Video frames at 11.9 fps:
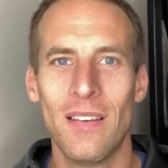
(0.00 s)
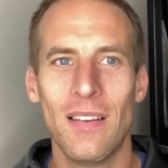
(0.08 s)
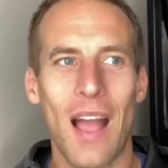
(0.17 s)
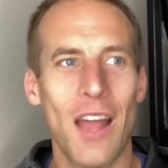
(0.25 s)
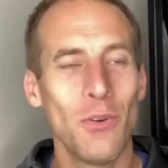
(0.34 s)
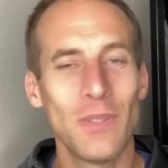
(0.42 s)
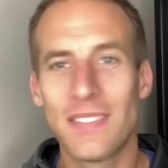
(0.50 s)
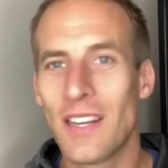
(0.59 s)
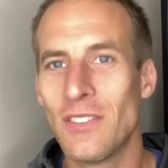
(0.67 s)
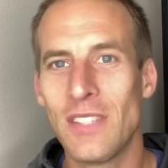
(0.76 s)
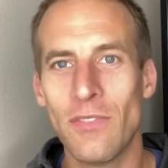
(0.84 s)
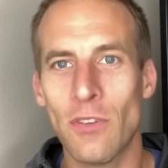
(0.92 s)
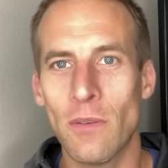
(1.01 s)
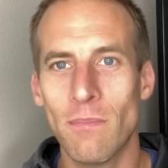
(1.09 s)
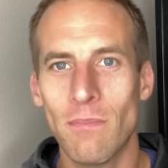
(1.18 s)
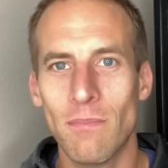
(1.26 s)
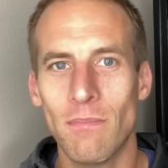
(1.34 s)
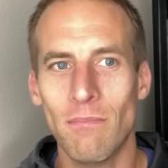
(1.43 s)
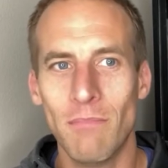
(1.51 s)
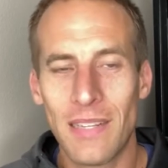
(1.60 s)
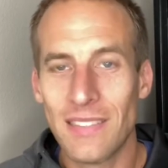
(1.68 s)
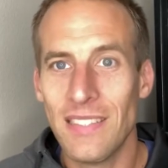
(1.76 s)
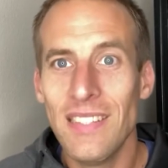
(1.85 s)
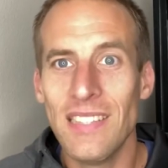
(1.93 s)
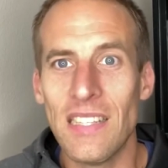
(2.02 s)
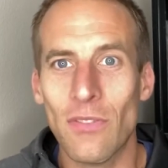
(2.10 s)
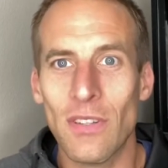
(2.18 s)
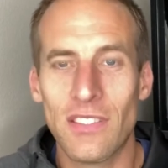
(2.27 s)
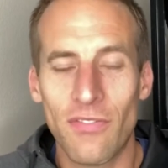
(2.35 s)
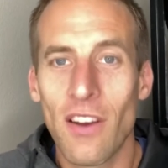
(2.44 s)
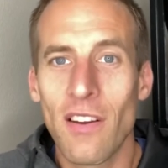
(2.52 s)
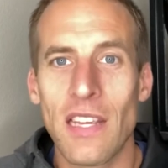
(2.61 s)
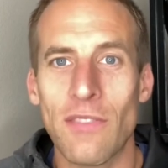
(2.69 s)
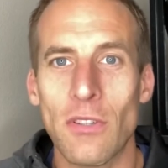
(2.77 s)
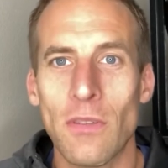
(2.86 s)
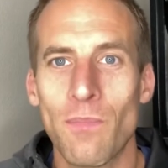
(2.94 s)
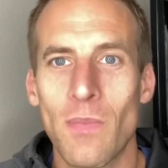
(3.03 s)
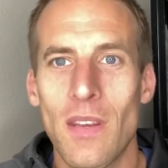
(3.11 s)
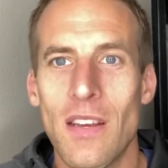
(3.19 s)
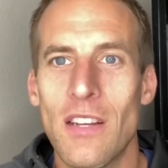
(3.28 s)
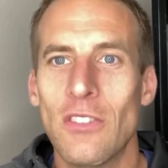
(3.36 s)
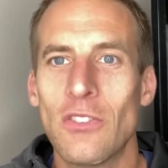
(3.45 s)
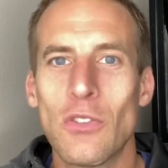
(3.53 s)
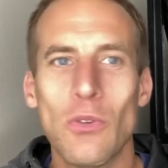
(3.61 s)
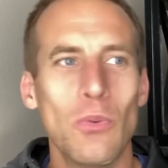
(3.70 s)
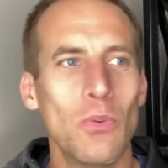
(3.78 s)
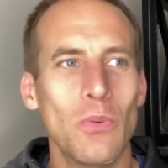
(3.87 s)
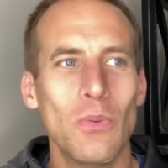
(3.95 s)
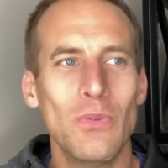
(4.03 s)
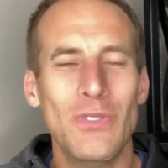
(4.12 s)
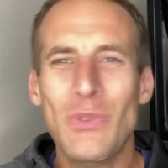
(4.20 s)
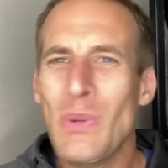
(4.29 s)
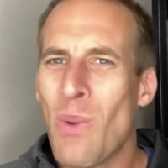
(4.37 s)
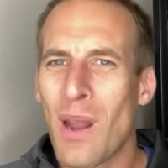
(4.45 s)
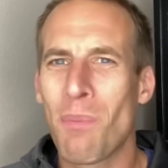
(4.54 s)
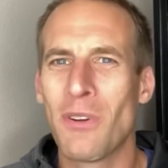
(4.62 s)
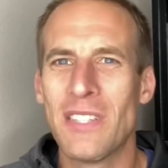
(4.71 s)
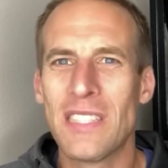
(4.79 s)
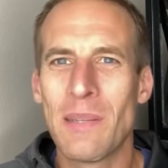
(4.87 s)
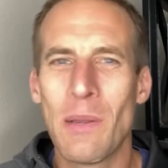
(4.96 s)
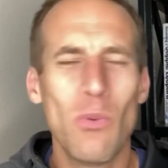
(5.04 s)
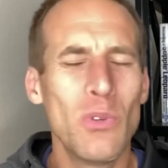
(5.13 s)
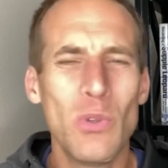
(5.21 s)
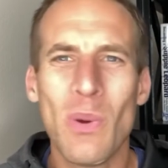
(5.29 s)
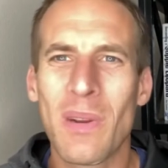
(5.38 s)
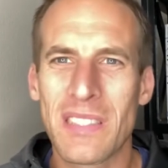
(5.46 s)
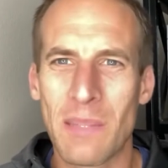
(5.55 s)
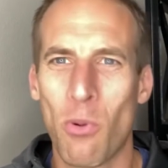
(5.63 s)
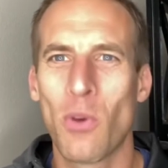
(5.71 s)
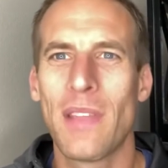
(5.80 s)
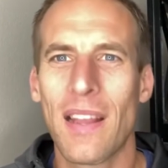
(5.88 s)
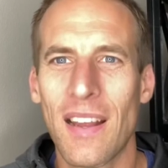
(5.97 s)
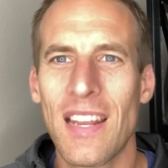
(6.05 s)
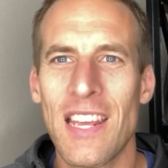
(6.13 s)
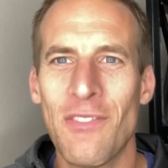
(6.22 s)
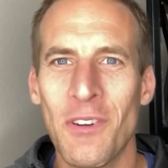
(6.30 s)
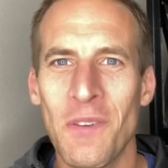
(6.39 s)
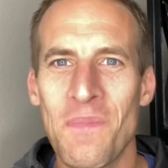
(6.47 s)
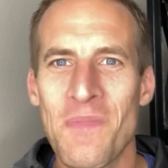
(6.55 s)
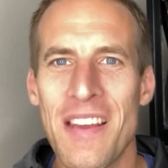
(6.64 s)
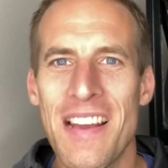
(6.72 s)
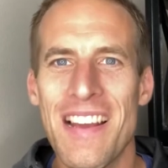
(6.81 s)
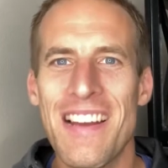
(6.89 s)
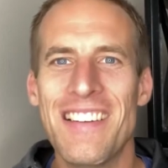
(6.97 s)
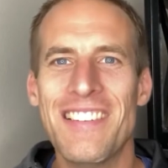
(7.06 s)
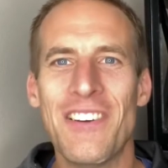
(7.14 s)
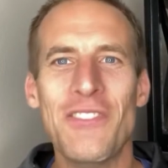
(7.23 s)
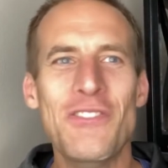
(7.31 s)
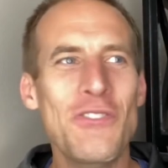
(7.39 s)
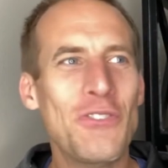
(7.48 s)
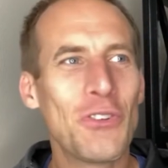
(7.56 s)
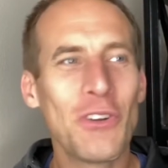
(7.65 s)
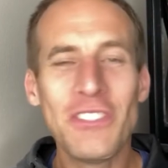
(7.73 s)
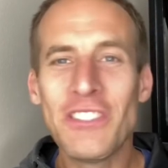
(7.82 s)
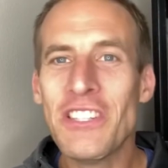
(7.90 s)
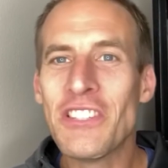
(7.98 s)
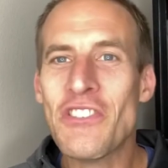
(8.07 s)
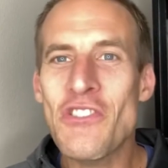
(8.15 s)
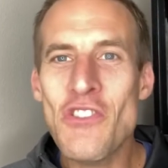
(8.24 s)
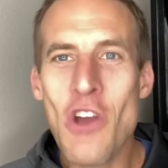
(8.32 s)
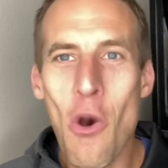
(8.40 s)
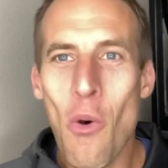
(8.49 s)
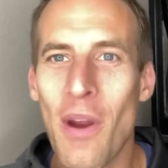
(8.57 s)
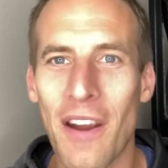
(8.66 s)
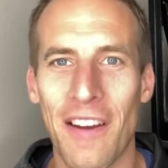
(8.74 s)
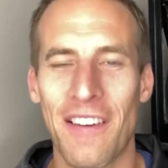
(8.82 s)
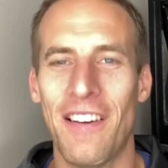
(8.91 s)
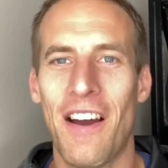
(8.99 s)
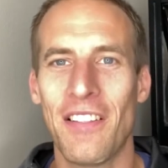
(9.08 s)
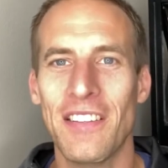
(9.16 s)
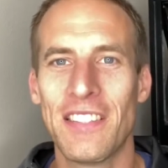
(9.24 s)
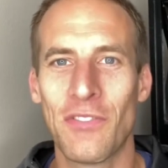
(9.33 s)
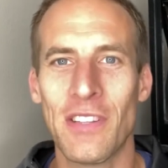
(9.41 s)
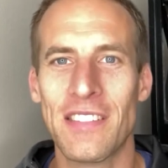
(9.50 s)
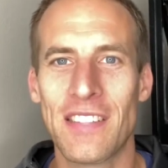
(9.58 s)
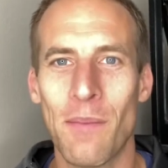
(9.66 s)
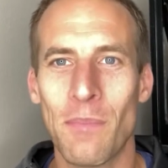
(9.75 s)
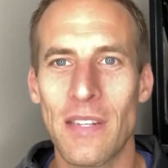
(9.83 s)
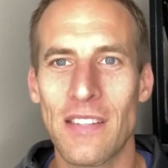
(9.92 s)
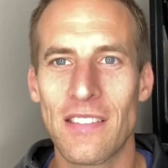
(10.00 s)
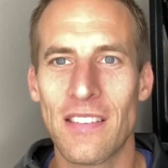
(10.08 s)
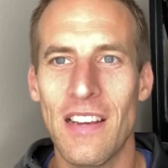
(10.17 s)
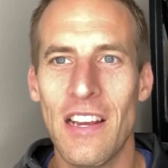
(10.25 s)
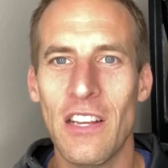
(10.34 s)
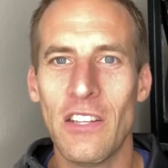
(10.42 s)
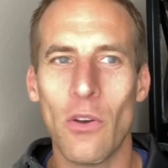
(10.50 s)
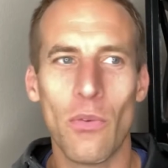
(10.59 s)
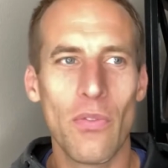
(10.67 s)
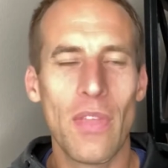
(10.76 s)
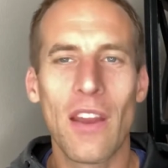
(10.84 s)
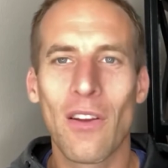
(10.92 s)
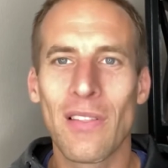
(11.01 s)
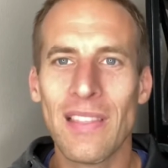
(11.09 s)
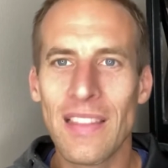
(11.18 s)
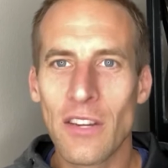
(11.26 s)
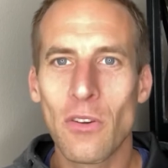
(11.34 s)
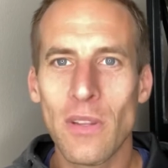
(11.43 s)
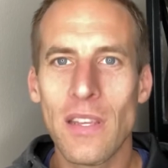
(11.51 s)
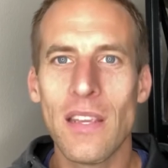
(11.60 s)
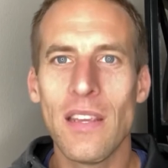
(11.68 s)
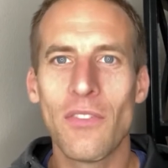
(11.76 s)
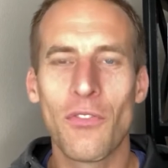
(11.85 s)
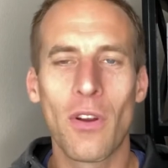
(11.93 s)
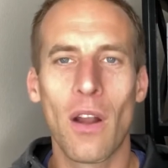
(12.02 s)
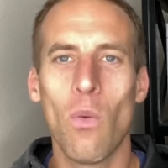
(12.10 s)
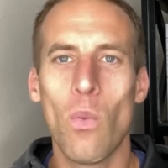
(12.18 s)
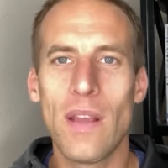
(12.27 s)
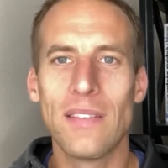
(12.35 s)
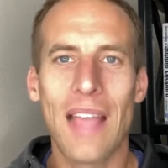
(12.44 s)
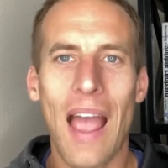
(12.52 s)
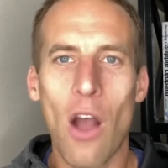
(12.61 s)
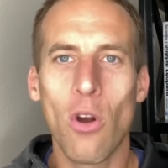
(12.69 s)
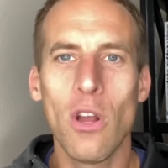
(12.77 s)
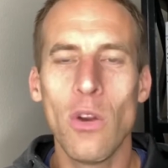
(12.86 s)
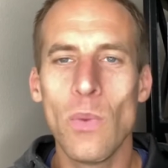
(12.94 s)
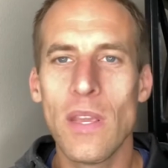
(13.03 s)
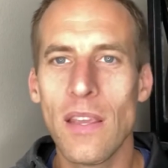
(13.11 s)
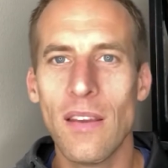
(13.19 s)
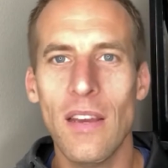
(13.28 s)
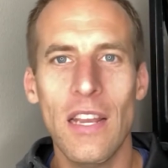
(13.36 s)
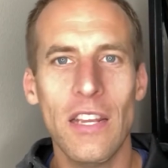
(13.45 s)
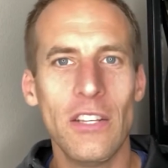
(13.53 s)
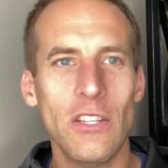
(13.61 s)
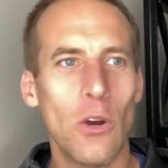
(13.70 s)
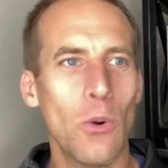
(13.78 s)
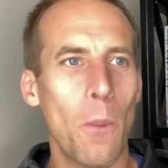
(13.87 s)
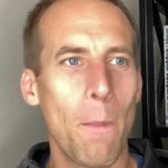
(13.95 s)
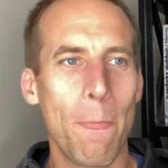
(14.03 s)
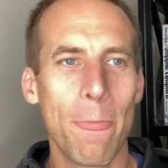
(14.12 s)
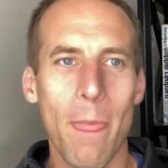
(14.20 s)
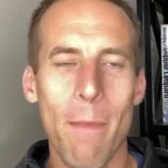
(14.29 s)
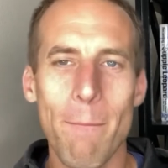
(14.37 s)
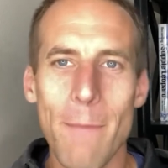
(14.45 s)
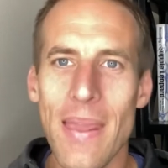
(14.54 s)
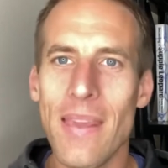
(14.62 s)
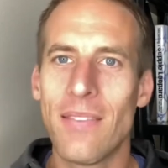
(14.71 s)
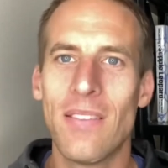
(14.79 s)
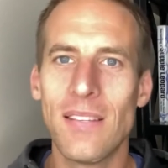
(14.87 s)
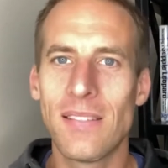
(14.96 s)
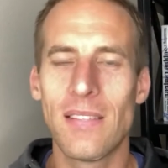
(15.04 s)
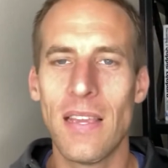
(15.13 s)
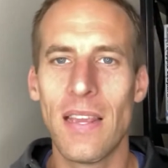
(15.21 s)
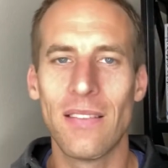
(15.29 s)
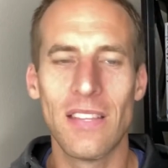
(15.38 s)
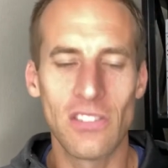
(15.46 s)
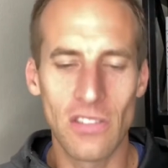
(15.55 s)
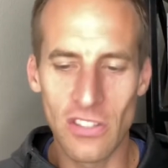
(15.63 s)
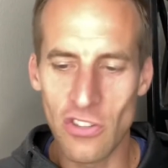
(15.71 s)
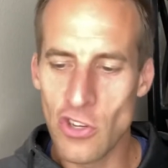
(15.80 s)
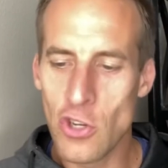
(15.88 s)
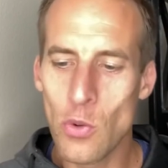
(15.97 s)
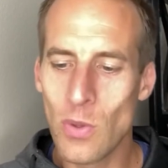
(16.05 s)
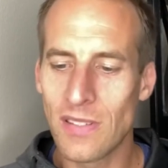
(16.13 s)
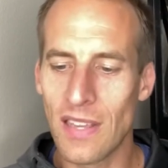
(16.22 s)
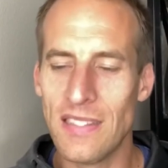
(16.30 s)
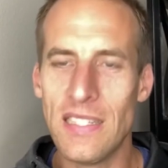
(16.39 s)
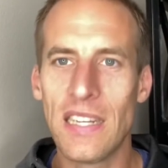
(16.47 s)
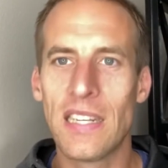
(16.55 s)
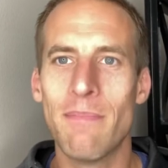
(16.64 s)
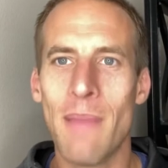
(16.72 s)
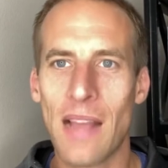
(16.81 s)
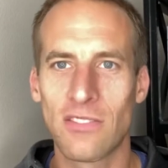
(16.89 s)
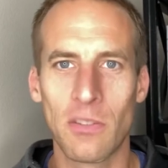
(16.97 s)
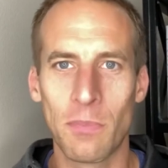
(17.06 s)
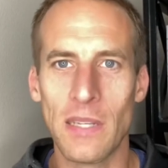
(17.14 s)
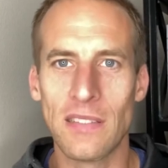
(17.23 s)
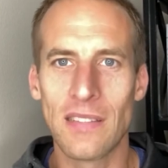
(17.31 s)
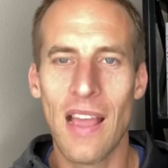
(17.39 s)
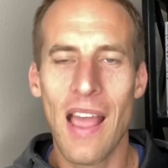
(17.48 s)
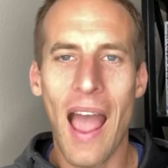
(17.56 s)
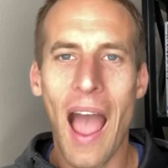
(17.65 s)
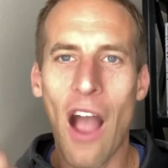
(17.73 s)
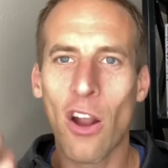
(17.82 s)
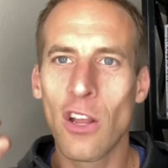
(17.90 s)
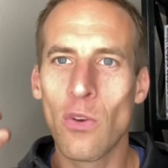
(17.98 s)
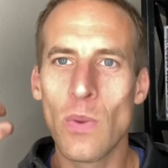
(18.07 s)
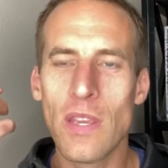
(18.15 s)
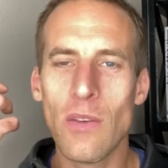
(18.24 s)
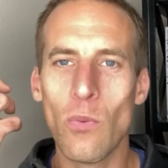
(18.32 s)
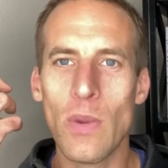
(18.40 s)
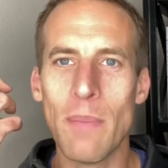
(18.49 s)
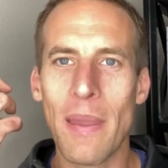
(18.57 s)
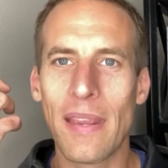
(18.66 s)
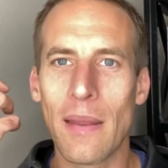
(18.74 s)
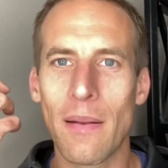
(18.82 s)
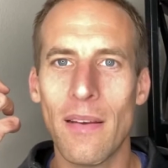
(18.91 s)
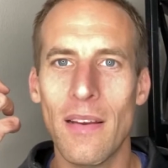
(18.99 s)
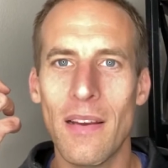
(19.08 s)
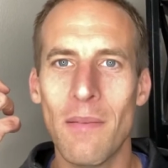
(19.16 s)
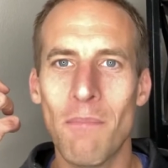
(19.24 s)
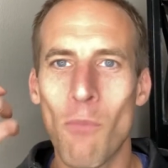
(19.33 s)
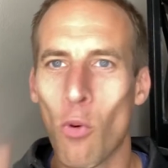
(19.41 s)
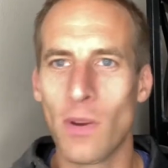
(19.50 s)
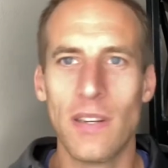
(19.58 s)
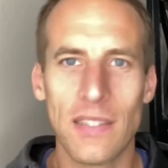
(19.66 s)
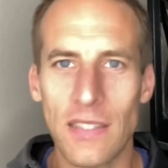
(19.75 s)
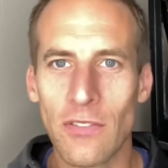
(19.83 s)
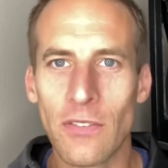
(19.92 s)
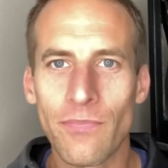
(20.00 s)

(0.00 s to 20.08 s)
I know it sounds evil because it is evil, it's very evil. So, do we want to participate? Do we want to support that kind of evil? You know, nutrition is nowhere on a list for these companies. You know, they are literally figuring out ways how can we, you know, make this thing, this this newest addictive masterpiece, how can we we make it more addictive?